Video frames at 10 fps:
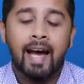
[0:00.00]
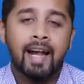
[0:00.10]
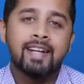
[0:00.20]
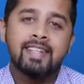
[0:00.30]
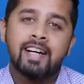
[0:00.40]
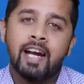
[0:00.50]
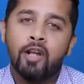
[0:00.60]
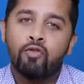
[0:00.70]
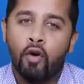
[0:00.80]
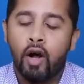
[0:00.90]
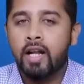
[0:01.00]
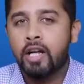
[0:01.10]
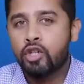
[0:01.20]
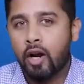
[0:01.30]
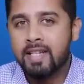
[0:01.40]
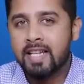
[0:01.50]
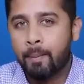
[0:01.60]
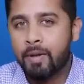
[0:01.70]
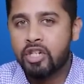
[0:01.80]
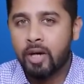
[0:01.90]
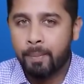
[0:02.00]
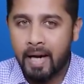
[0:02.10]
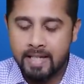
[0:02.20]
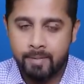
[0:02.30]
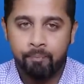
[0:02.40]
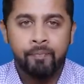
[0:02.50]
and resulted in fall in insurance company share price.